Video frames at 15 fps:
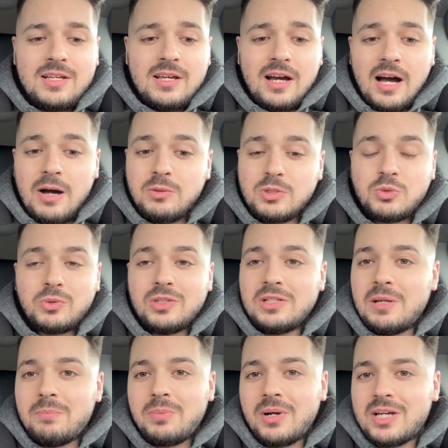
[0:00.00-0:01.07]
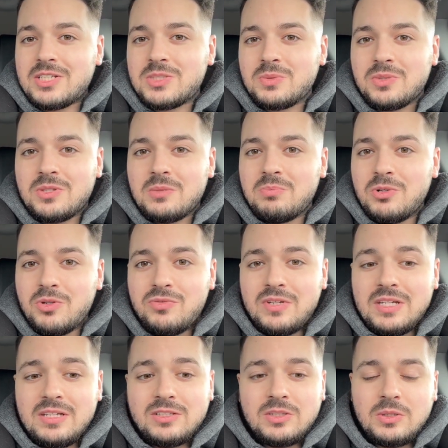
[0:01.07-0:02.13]
I was really impressed with the
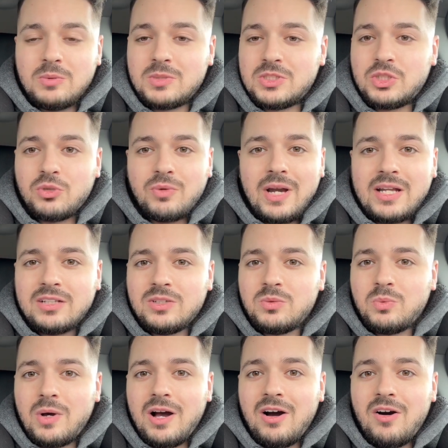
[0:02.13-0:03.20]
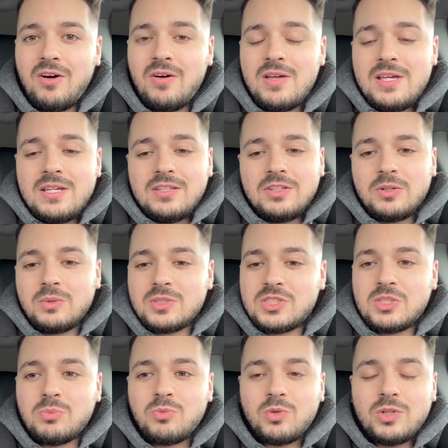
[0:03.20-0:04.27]
movie. It was directed well. There was
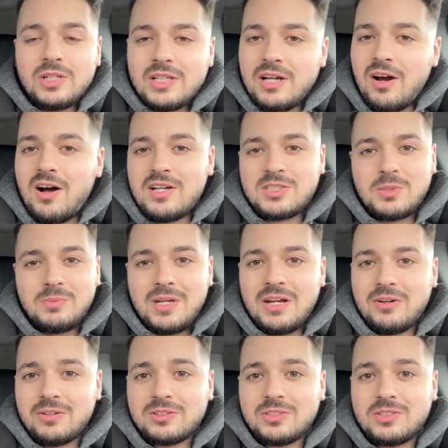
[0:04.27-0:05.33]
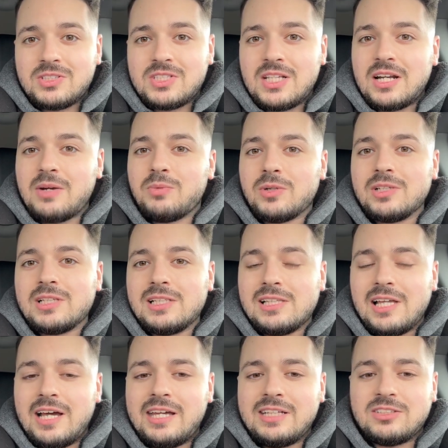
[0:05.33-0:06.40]
some really awesome characters that I really
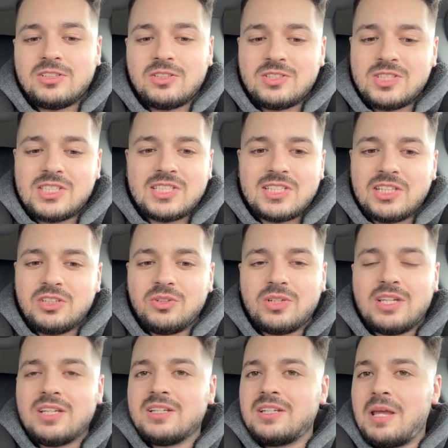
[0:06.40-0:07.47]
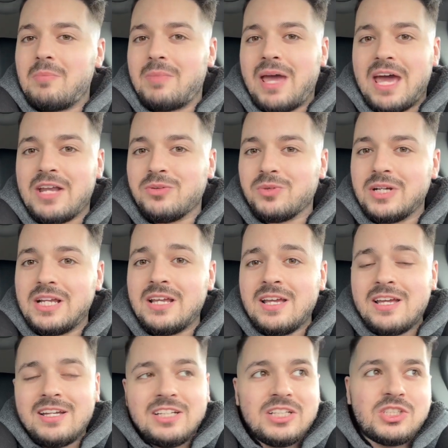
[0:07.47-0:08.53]
liked. There's this little kid named Henry.
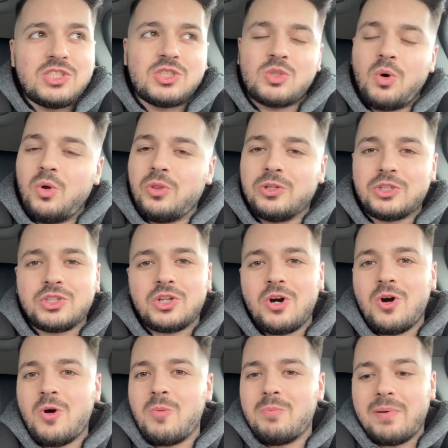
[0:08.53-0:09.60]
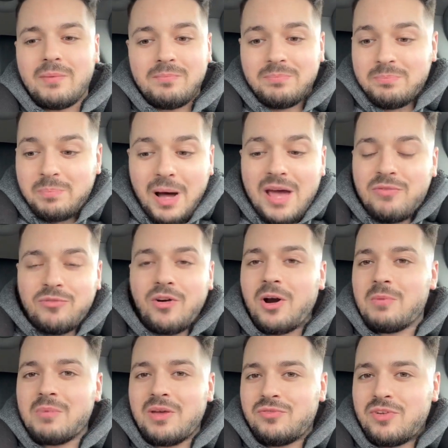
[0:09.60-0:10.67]
He stole the show, but by far
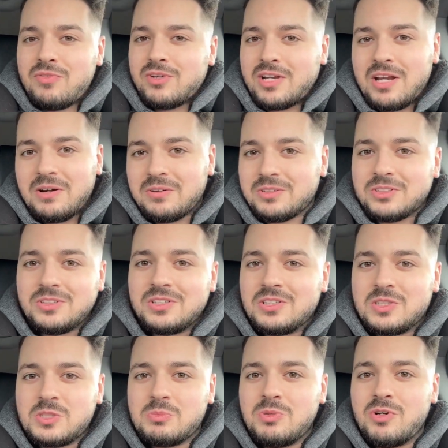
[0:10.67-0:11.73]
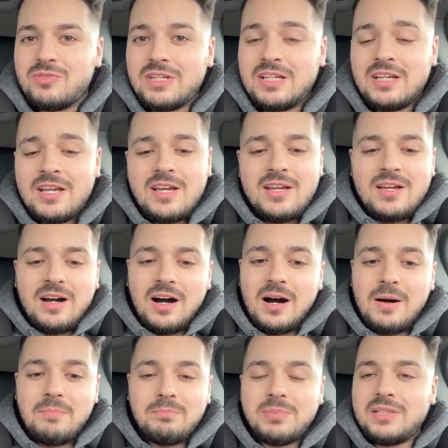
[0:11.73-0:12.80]
my favorite character in this movie.
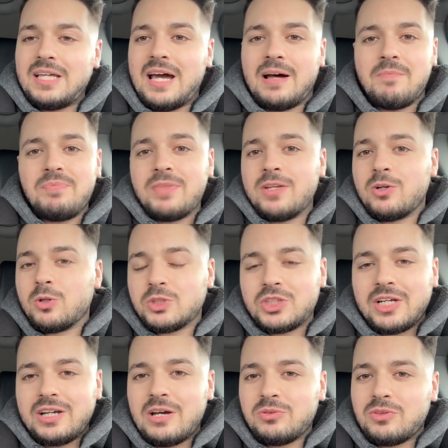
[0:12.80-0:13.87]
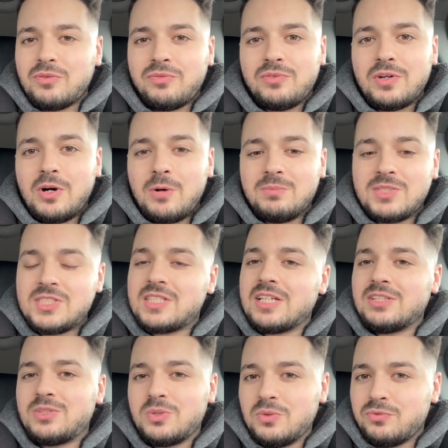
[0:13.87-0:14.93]
But yeah, go check out the film. Stay
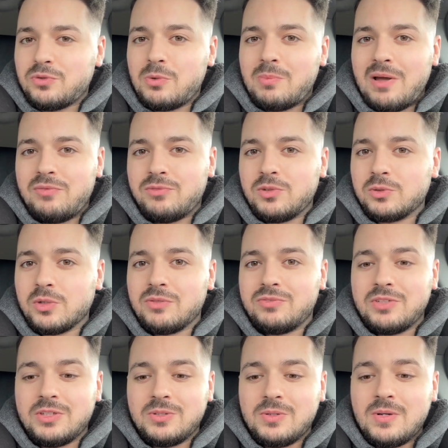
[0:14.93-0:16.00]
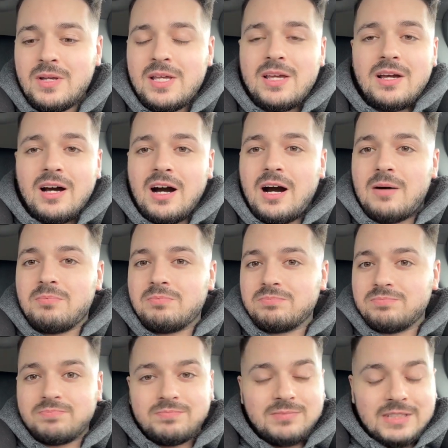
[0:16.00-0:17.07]
tuned for my full review.
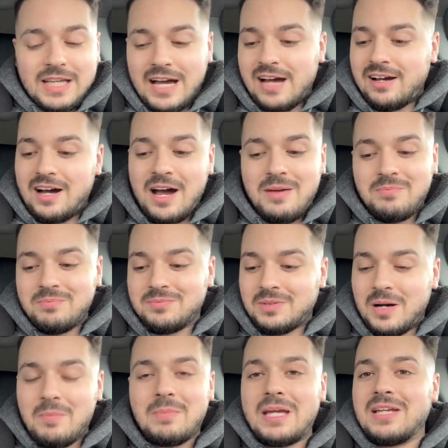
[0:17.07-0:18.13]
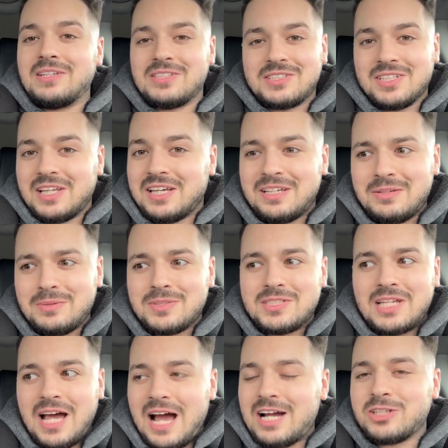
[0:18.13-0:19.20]
Yeah, I'm amazed. Like, it was
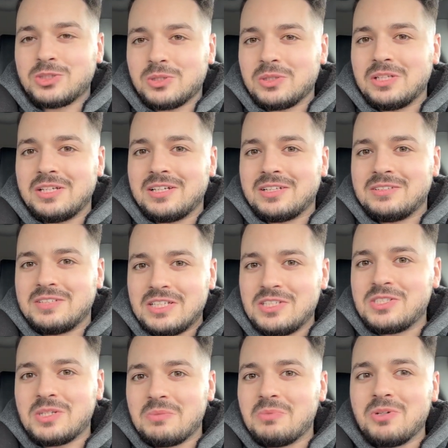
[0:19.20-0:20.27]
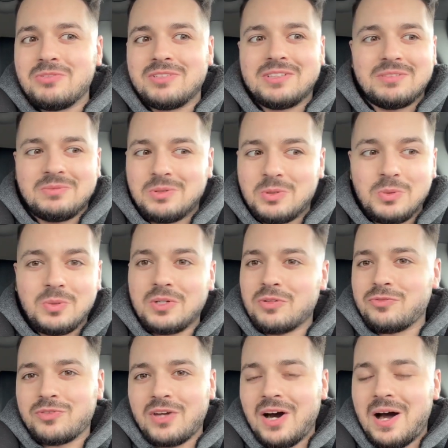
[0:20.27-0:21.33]
actually a decent movie. Who would have
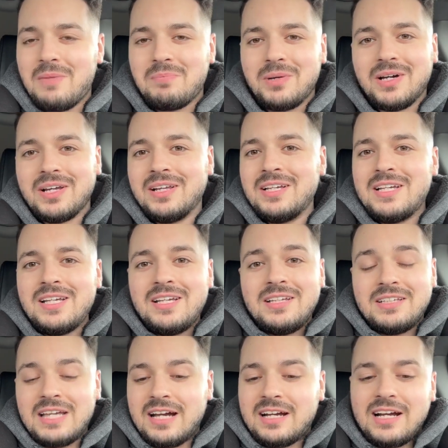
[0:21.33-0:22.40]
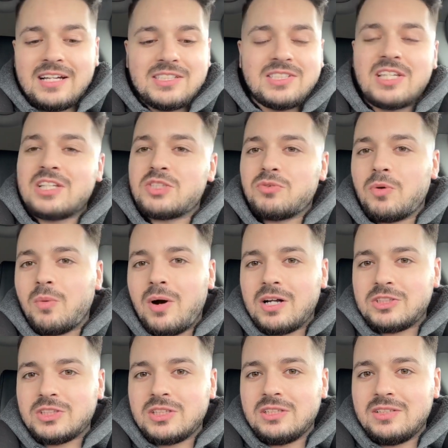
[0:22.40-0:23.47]
thought? But yeah, guys, thanks for
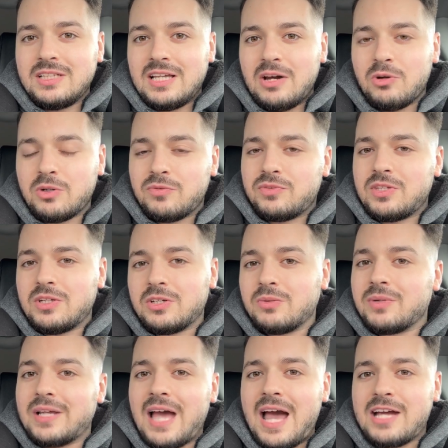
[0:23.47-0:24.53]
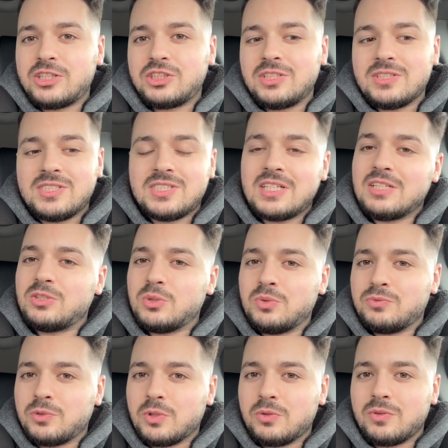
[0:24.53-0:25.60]
watching the out of theater reaction. Stay
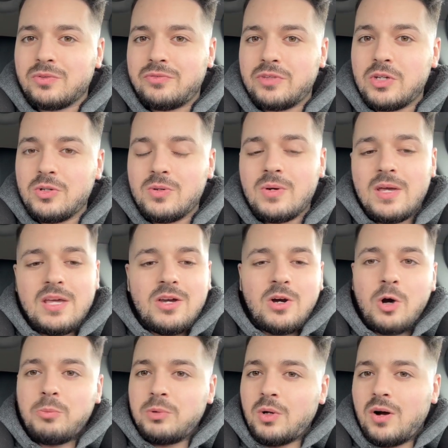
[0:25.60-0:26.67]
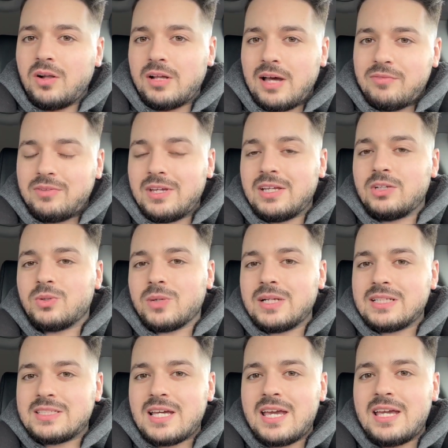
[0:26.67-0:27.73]
tuned for the review. Hope you all have a
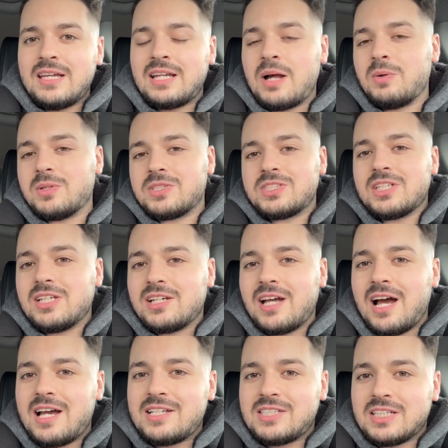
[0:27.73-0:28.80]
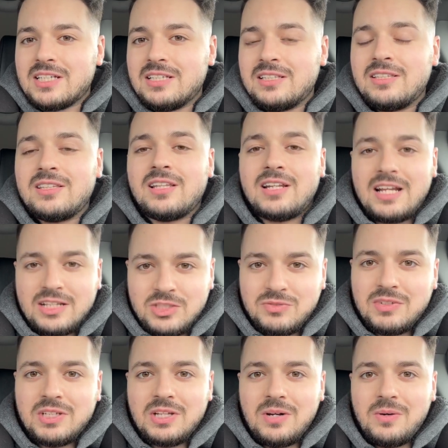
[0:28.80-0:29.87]
great day, and I will see you guys in the next
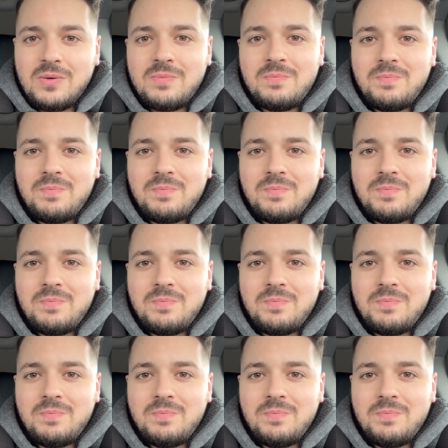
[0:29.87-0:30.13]
video.